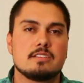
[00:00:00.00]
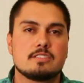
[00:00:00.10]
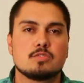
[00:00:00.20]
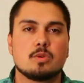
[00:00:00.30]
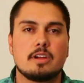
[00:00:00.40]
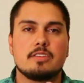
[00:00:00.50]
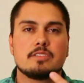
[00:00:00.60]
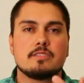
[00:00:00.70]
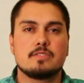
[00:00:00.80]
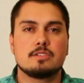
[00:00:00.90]
This is where I
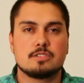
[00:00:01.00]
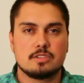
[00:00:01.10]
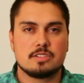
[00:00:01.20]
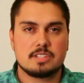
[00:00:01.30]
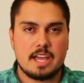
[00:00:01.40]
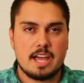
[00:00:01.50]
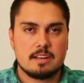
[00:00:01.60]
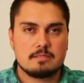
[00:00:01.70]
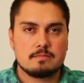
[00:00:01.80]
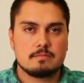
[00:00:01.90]
think the future is at.